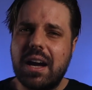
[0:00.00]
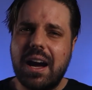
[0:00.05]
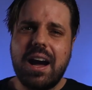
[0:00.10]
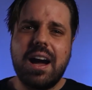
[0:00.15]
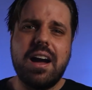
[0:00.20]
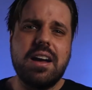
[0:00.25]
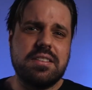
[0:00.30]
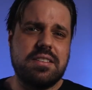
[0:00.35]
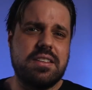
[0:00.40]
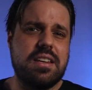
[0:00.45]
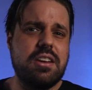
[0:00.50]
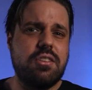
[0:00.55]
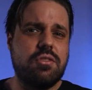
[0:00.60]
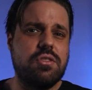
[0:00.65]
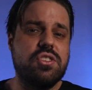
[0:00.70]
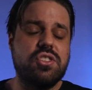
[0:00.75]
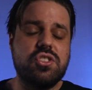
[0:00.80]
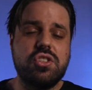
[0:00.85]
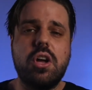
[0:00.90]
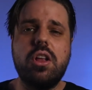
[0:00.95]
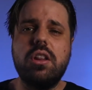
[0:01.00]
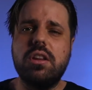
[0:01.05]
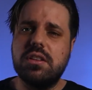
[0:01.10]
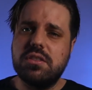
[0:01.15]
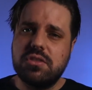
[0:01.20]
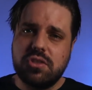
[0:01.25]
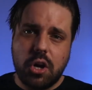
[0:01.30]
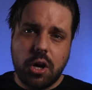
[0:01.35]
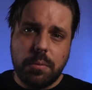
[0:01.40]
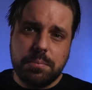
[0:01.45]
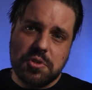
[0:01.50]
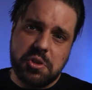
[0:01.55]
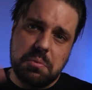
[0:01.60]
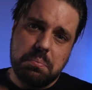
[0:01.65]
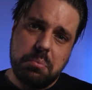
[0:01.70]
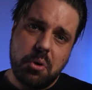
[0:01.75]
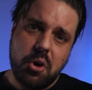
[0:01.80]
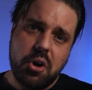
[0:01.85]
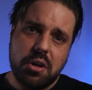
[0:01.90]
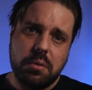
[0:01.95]
cast here is solid top to
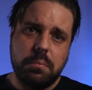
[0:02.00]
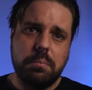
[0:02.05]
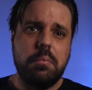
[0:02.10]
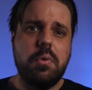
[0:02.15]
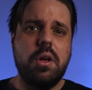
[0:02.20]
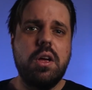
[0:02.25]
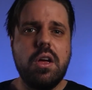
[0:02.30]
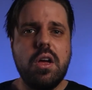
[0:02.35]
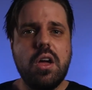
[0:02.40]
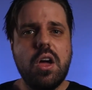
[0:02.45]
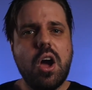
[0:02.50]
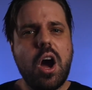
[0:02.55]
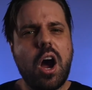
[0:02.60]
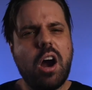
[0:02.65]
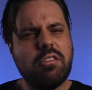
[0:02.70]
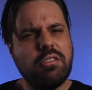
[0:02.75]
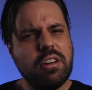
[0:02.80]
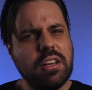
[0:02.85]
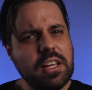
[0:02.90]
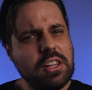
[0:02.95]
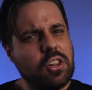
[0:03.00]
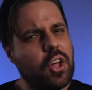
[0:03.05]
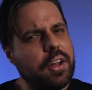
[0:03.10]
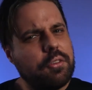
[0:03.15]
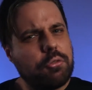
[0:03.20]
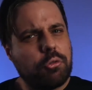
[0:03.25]
bottom. I really like